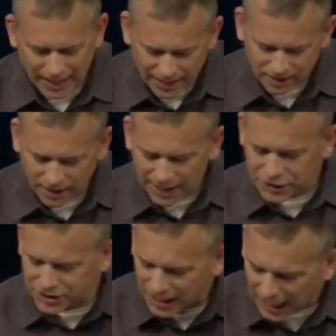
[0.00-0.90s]
And
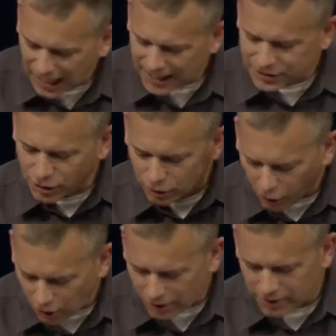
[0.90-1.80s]
Elijah's eyes are
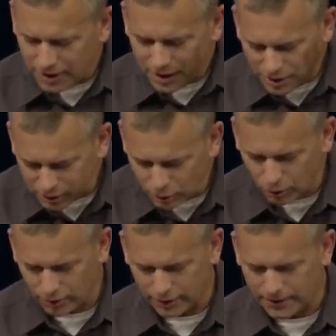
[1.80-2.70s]
on the
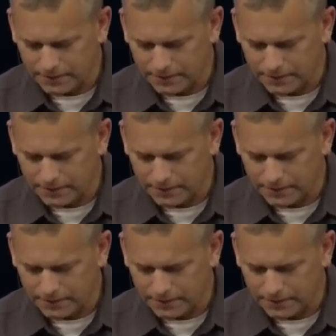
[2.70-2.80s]
Lord.